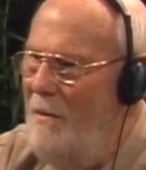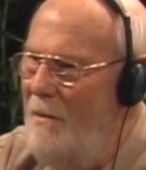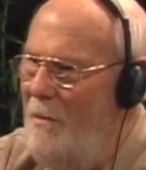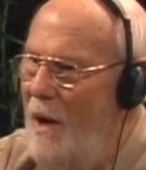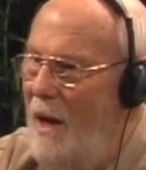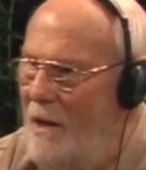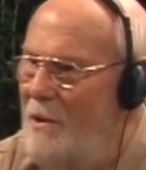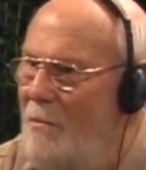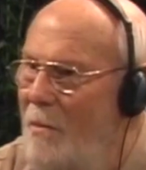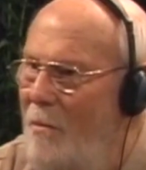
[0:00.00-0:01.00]
by
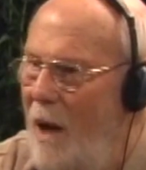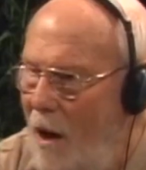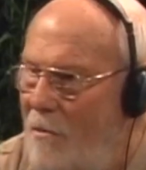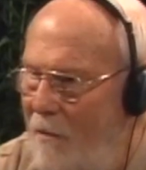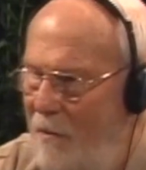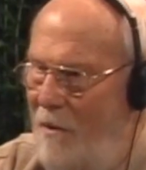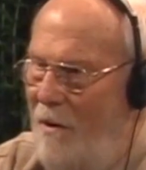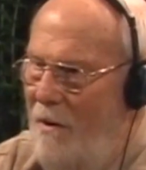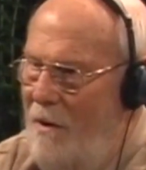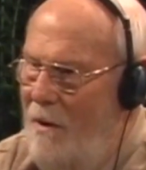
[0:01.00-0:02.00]
his biographer,
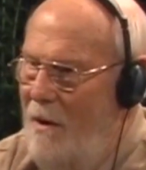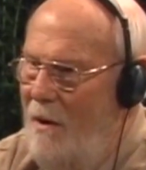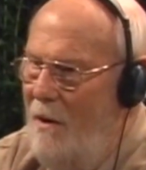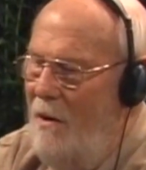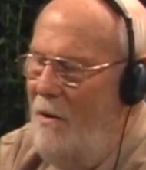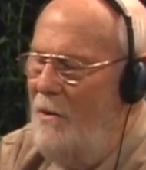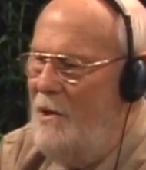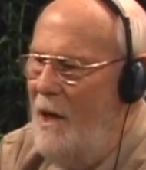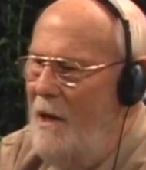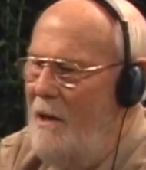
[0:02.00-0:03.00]
who
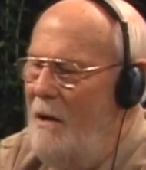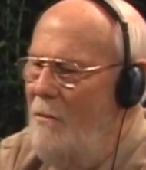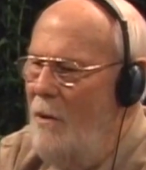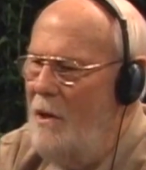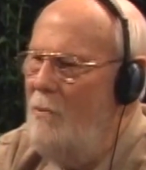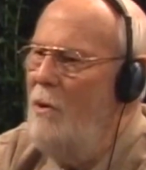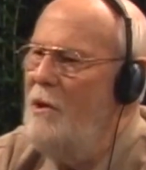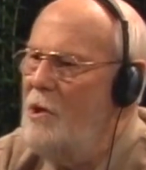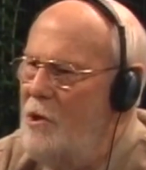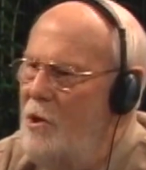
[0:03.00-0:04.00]
said it was
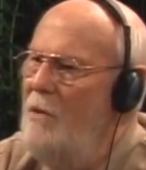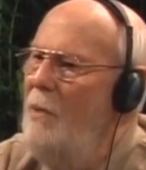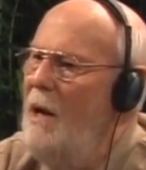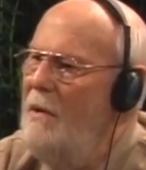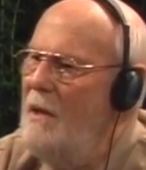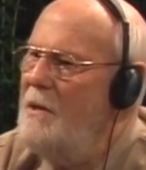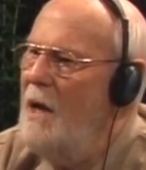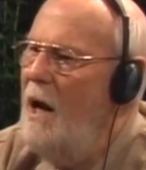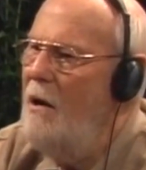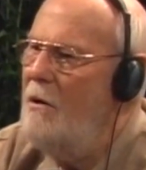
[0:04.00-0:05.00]
withstood by the
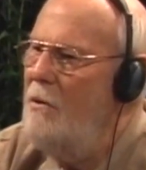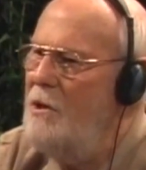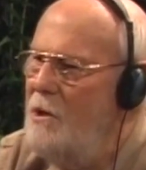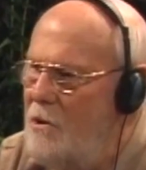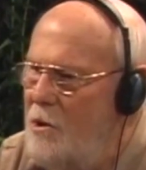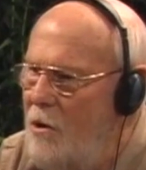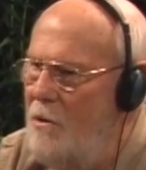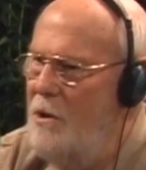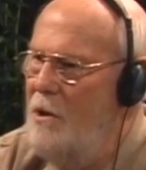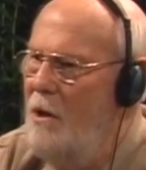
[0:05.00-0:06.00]
entire Christian
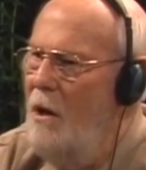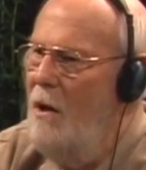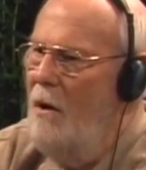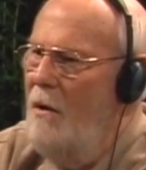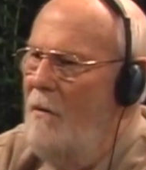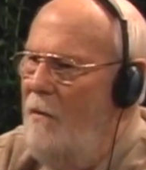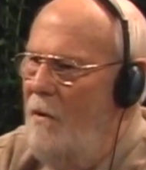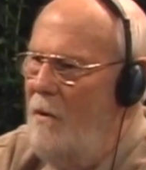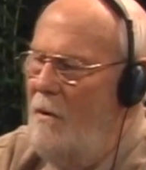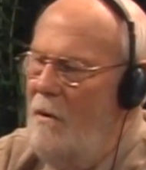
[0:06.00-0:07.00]
church
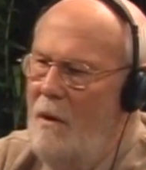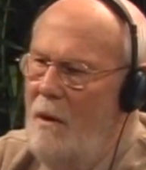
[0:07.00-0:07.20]
for,